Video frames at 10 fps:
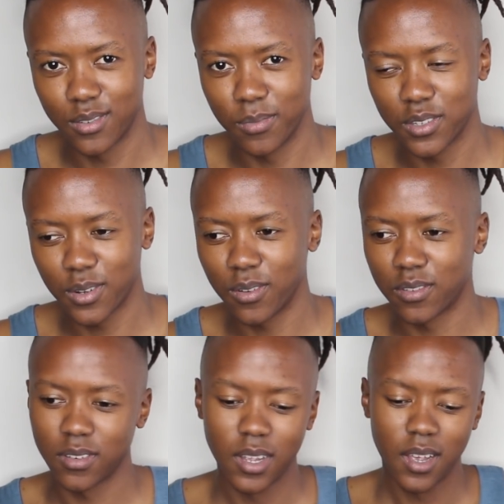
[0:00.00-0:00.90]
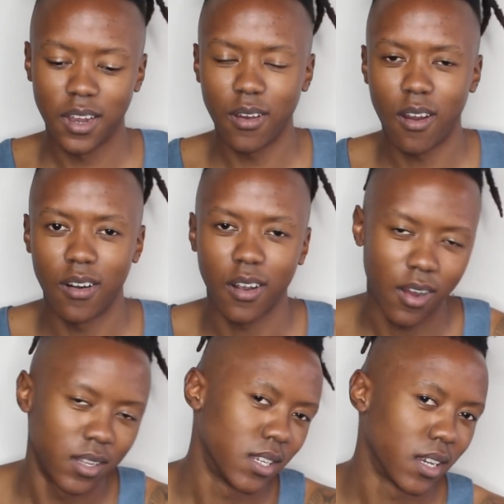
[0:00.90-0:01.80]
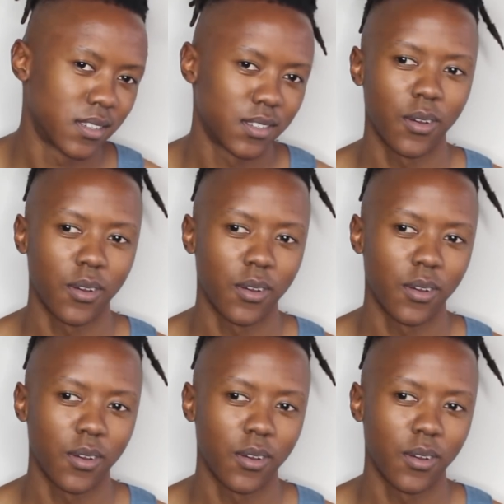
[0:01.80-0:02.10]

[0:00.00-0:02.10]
to be told in a horror context.